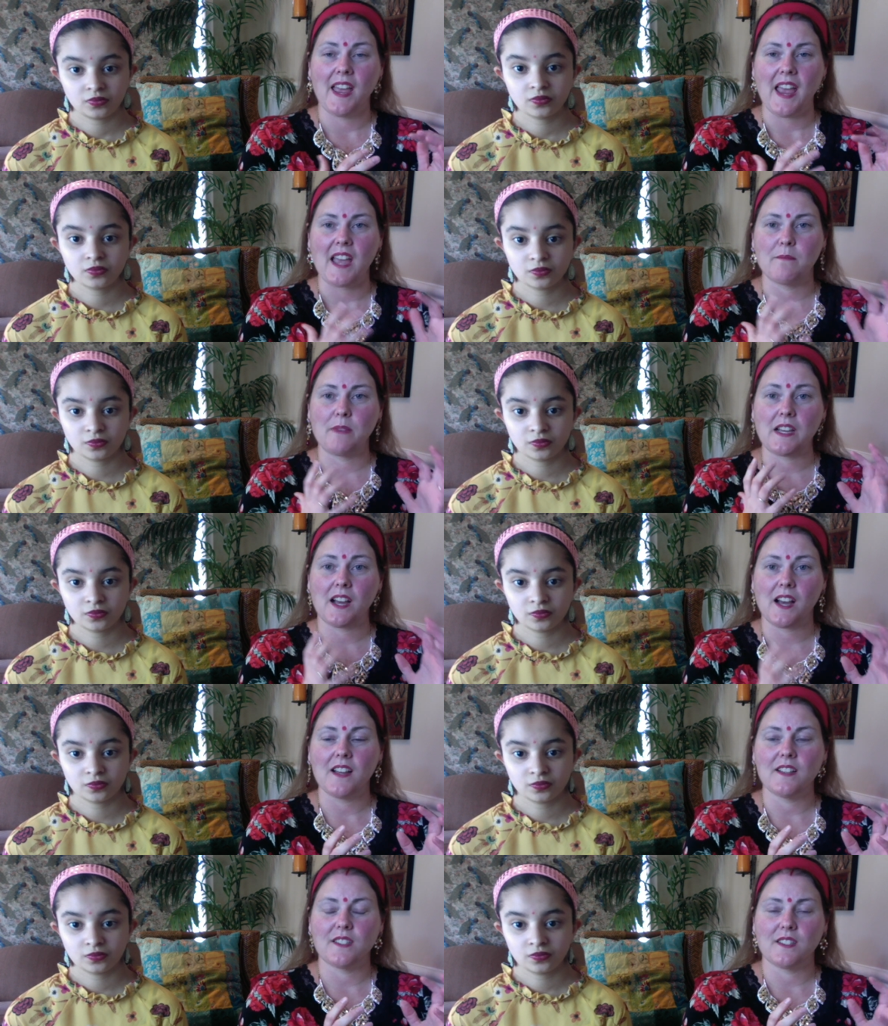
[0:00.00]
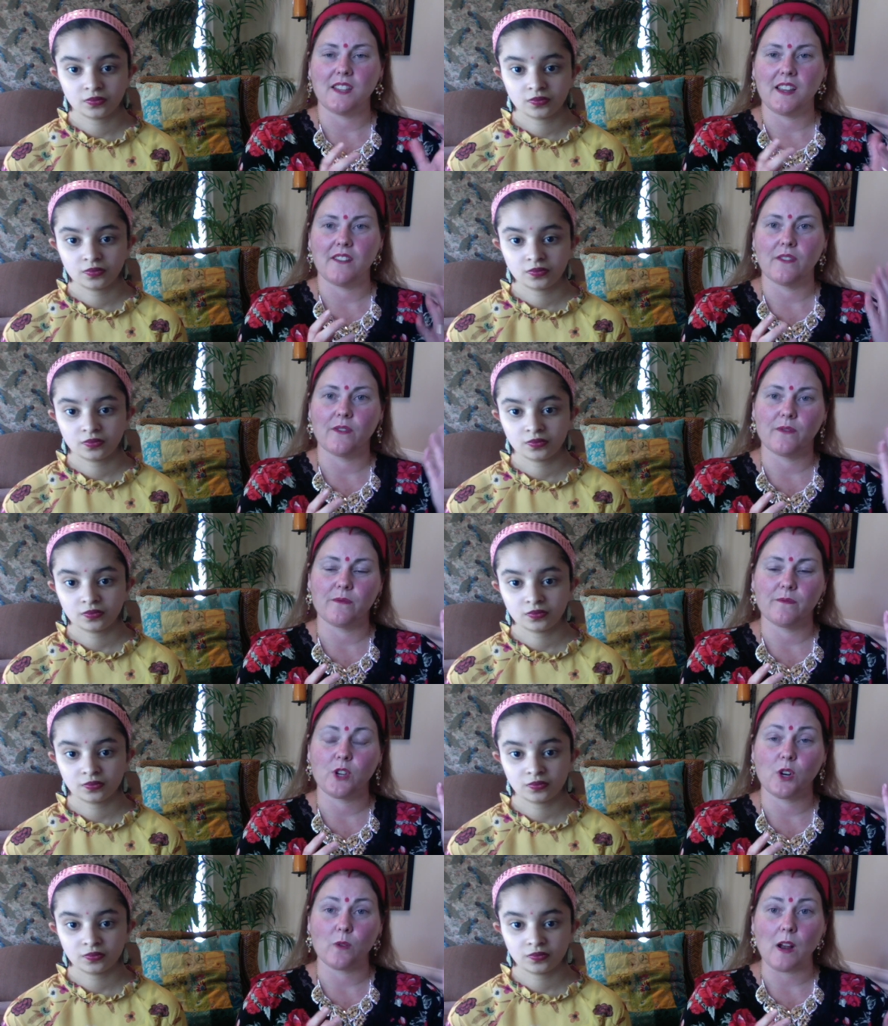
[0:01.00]
Speaker 1: And because they have
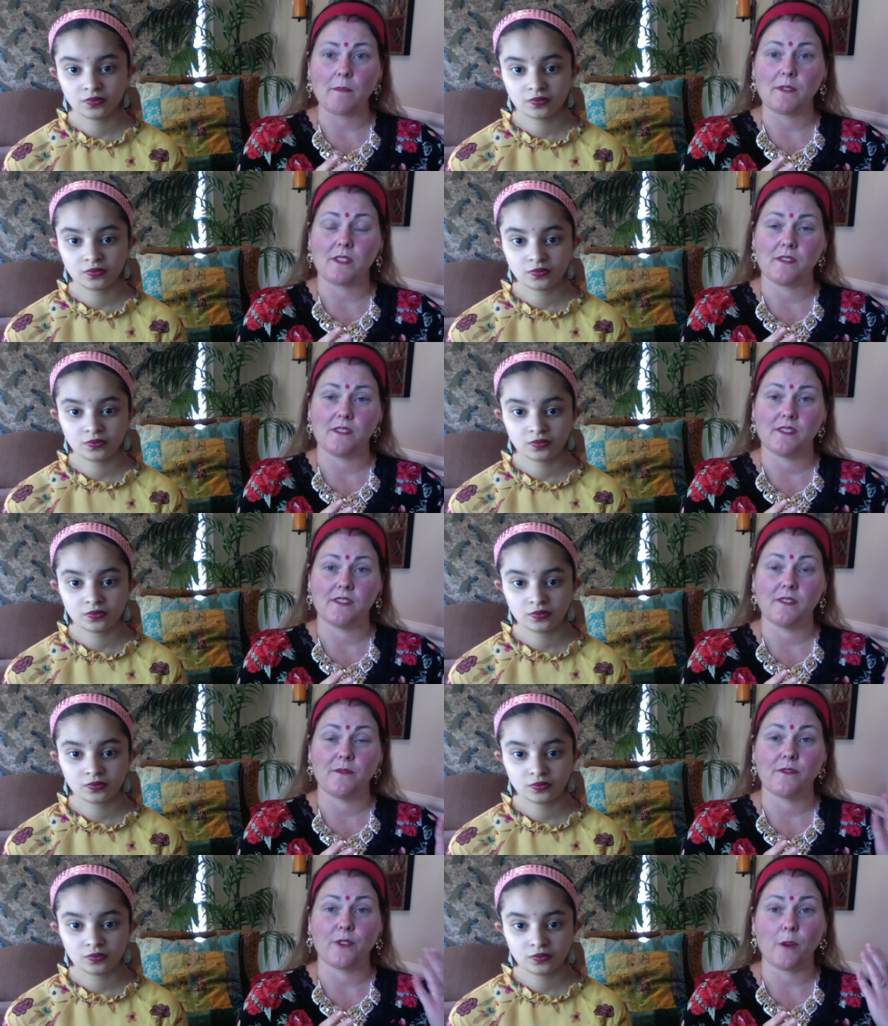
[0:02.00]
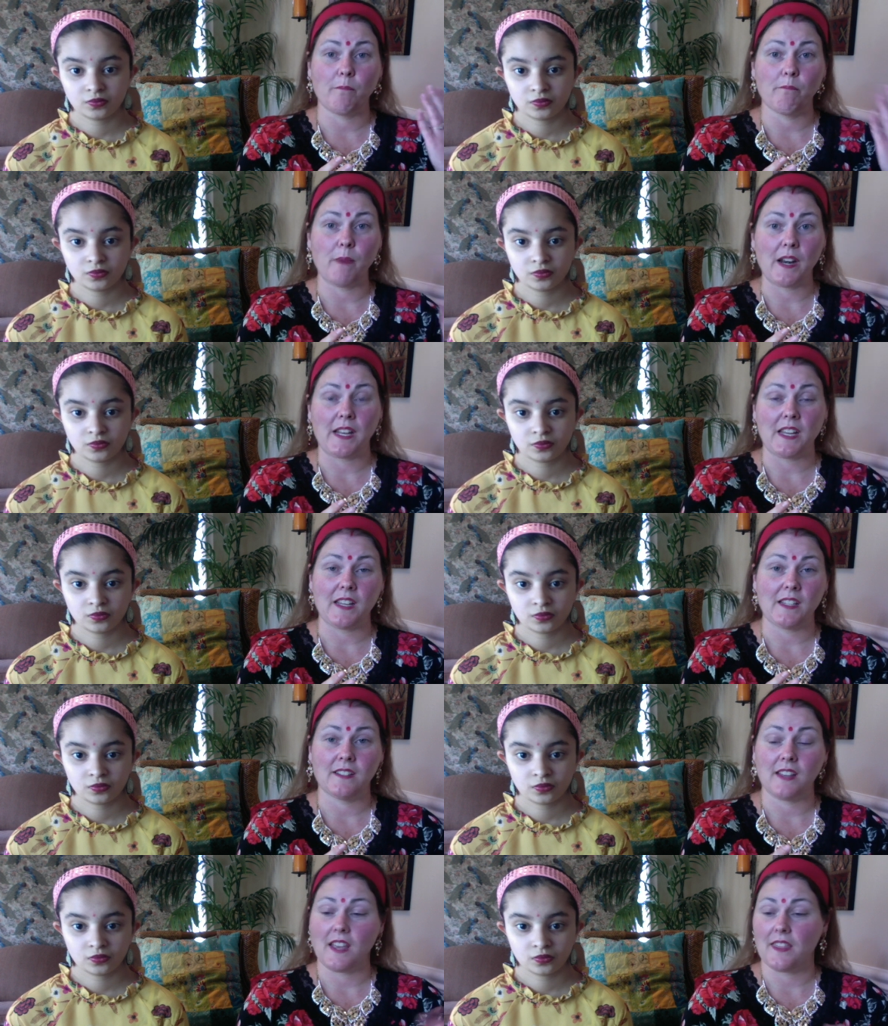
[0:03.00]
corrupt from money,
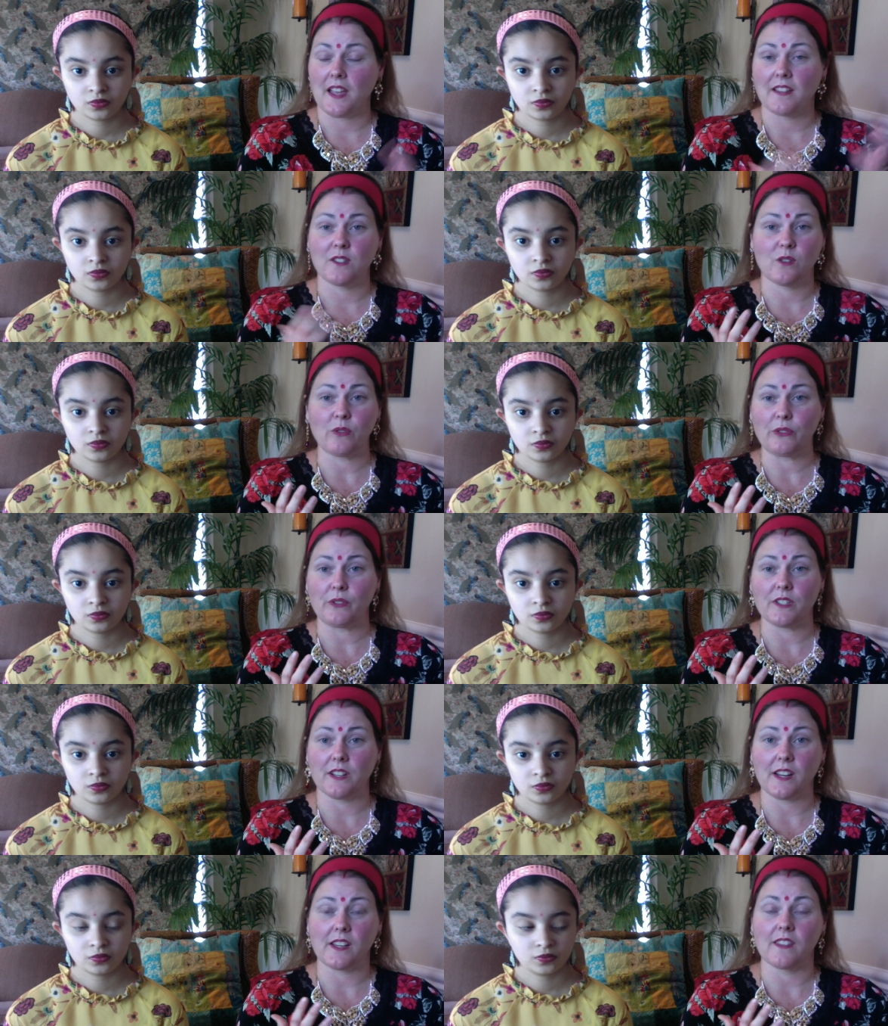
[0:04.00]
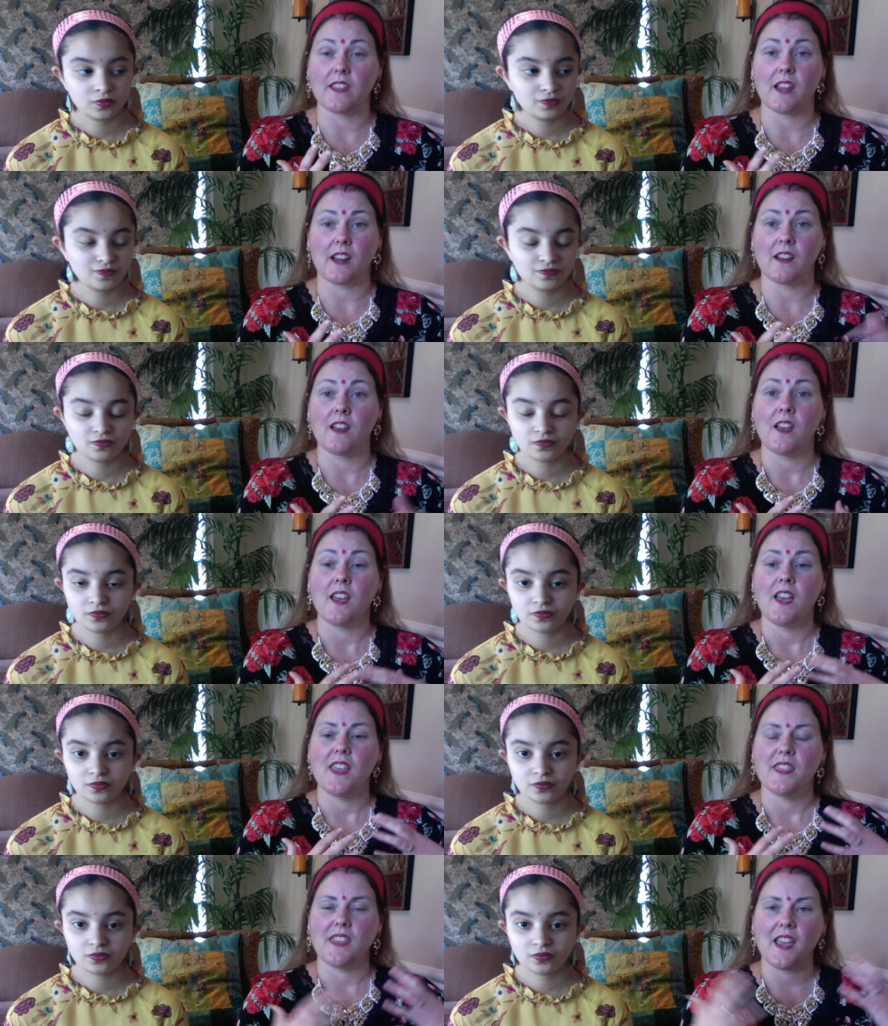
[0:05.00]
and that's the only reason I can think,
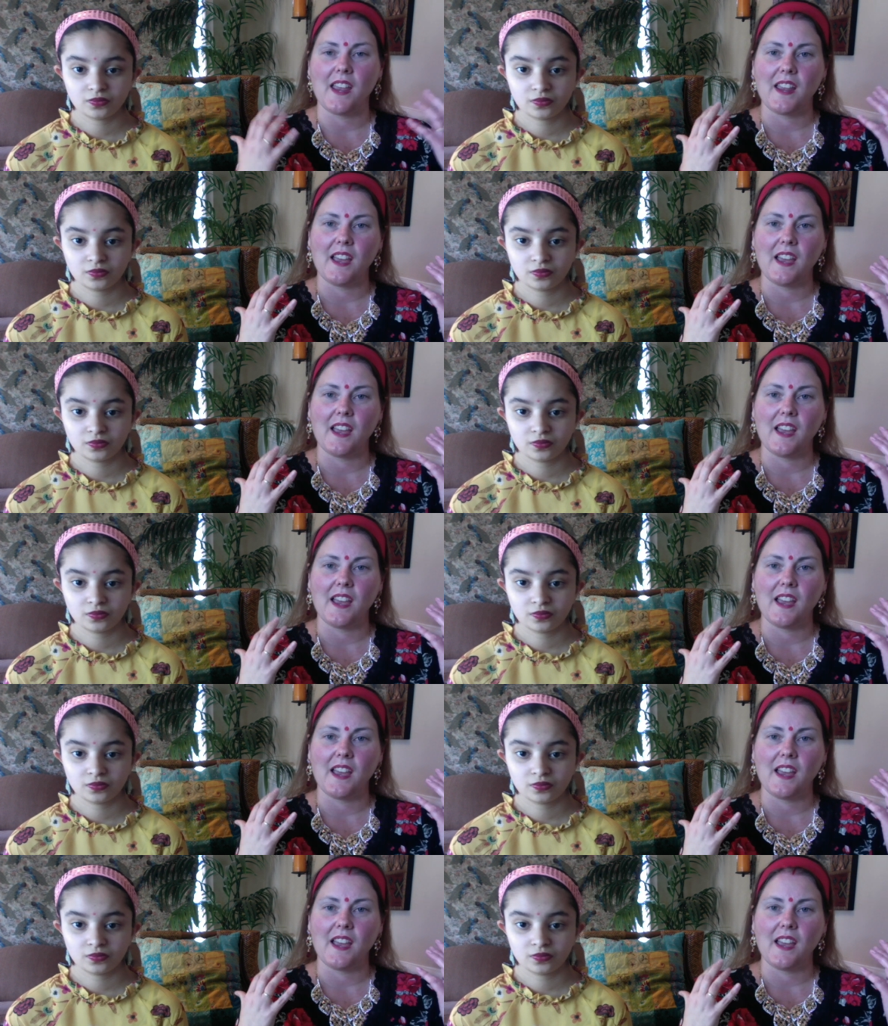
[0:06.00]
they